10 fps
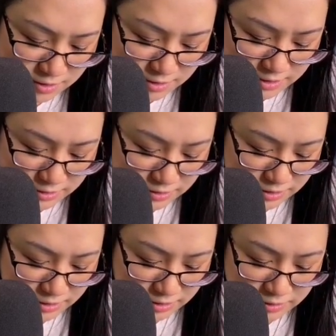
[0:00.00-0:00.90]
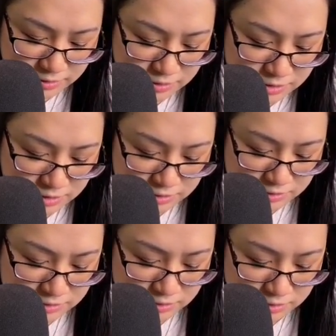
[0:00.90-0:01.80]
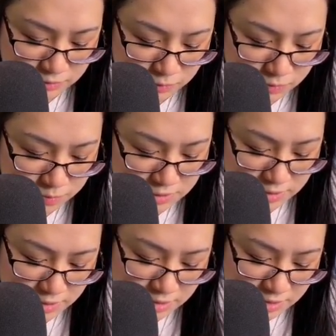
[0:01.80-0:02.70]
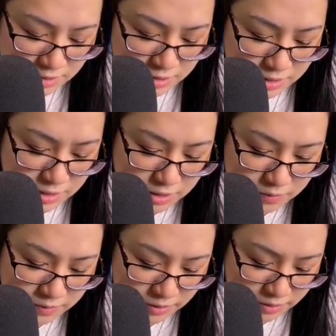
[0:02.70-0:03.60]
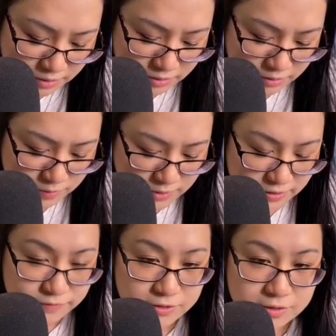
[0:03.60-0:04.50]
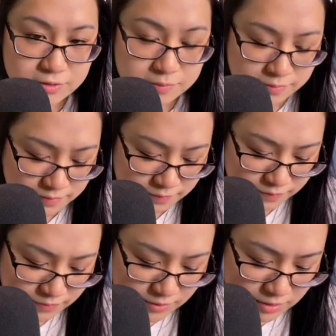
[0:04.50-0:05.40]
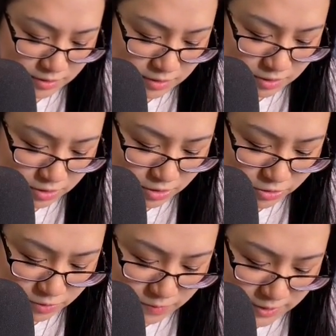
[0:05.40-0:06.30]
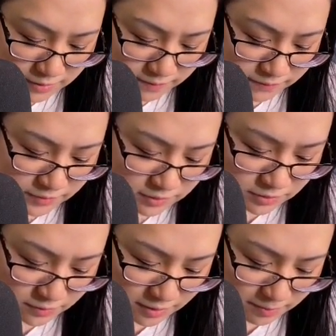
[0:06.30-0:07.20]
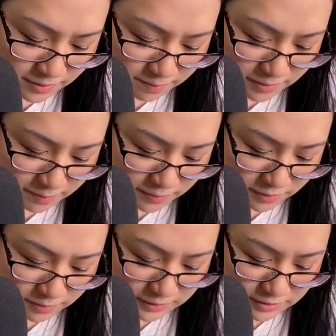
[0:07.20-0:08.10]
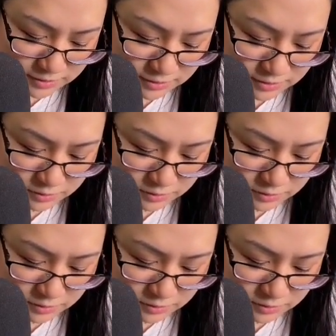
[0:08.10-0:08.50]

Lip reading: and then this will be our whatever, our other one. So how about purple, because this is